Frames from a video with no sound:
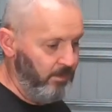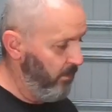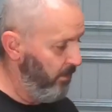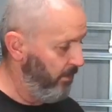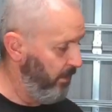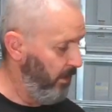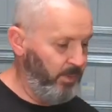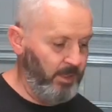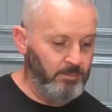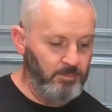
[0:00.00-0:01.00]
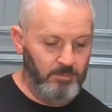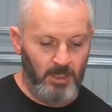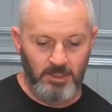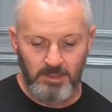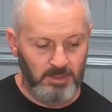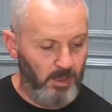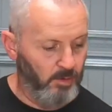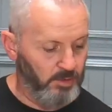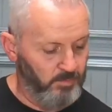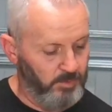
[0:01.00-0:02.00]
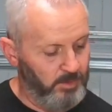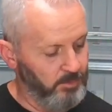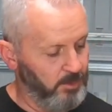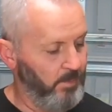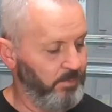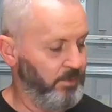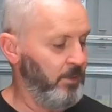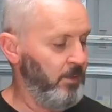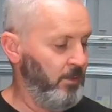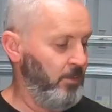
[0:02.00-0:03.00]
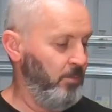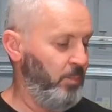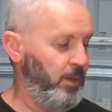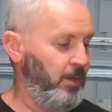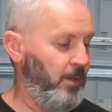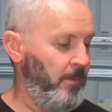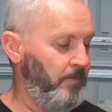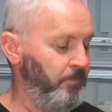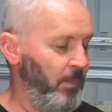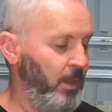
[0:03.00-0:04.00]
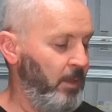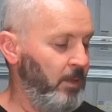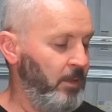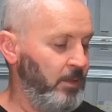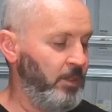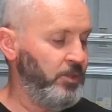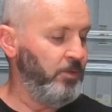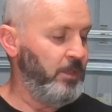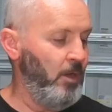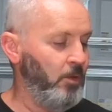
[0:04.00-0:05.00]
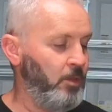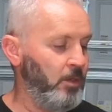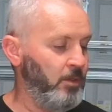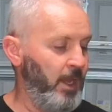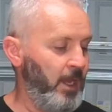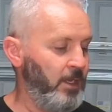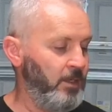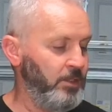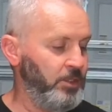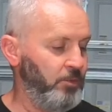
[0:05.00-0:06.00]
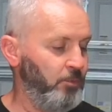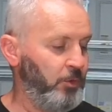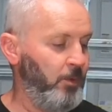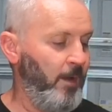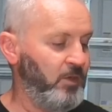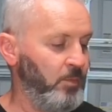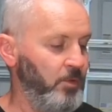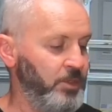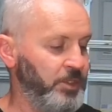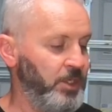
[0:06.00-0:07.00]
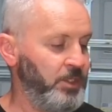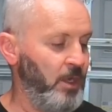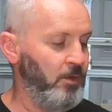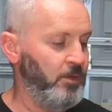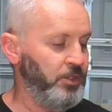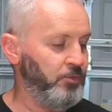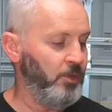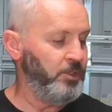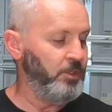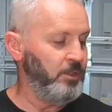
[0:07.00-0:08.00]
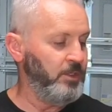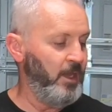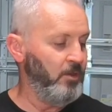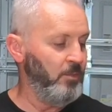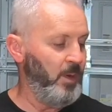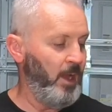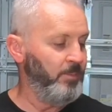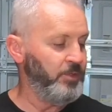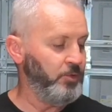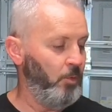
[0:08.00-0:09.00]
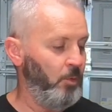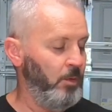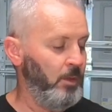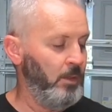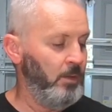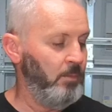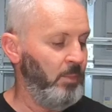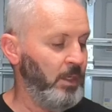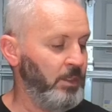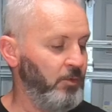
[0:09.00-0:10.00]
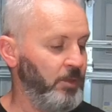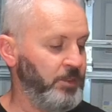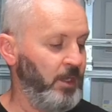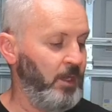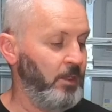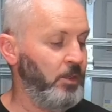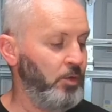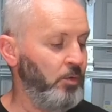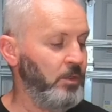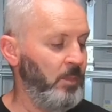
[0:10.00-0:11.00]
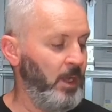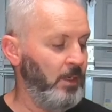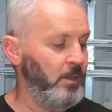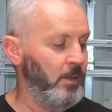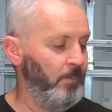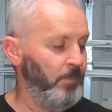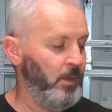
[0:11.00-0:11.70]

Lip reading: I think I paid $18 for the heel cups. But these are the Elk Hunter 8-inch recraftable stitched down construction Danner Bob sole, made in the USA, union made,